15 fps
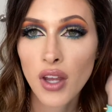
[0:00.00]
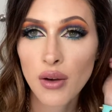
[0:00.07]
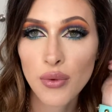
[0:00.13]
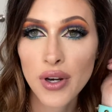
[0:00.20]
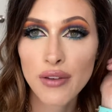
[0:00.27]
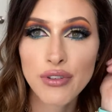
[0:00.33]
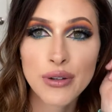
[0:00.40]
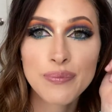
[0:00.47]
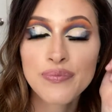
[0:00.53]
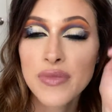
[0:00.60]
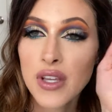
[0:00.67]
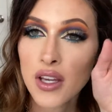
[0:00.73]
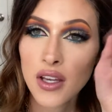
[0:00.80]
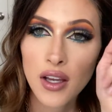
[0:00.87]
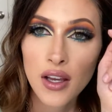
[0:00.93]
Whatever.
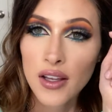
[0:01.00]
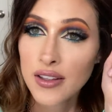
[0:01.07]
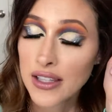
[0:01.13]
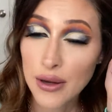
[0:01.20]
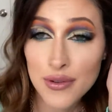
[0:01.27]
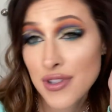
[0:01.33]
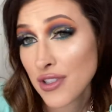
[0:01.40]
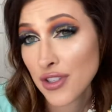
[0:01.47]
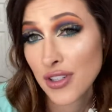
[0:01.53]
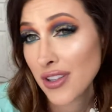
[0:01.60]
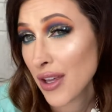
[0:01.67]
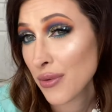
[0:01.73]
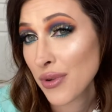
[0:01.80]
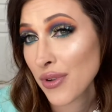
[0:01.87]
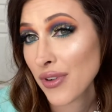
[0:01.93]
That was the journey
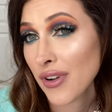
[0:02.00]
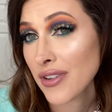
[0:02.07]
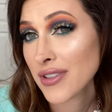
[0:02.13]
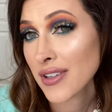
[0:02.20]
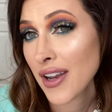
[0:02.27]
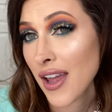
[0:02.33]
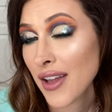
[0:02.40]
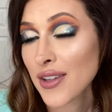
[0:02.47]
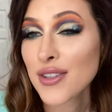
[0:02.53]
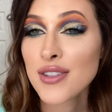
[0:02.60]
that we were on today.